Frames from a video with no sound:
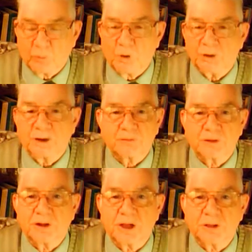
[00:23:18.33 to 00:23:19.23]
were
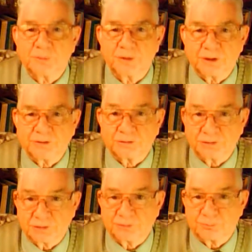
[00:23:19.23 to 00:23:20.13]
109
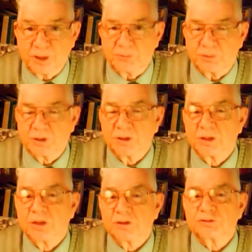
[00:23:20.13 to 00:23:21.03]
predictions, this baby,
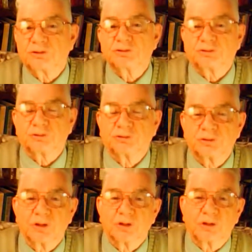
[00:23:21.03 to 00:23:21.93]

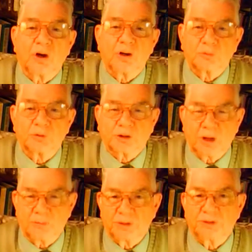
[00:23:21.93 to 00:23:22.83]
Jesus, God would
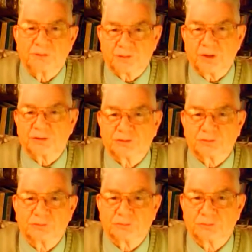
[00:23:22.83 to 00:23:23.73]
come in the
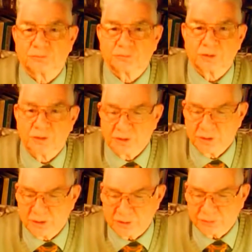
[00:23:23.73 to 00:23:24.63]
flesh
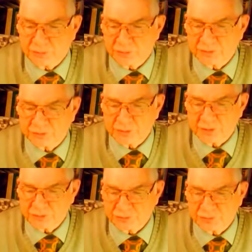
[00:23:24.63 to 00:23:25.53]
and through his
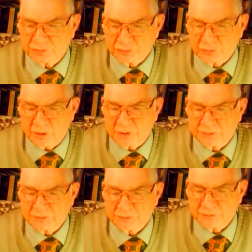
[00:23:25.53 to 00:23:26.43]
son, Jesus
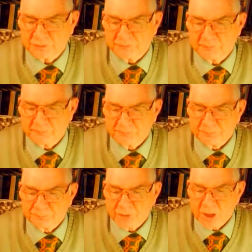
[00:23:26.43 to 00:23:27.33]
Christ.
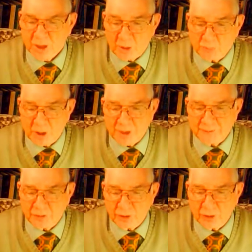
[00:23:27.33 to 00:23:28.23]
Apply
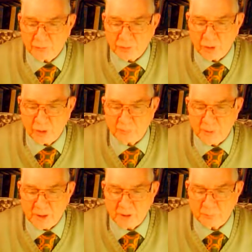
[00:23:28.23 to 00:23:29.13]
the law of
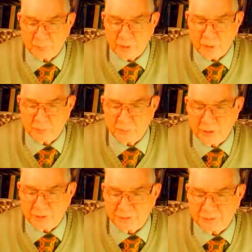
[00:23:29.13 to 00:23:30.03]
compound
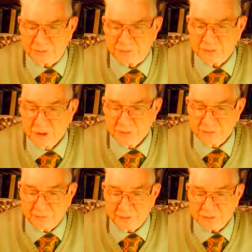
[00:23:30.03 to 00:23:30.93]
probabilities
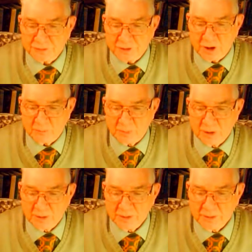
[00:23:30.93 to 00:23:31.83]
to this number,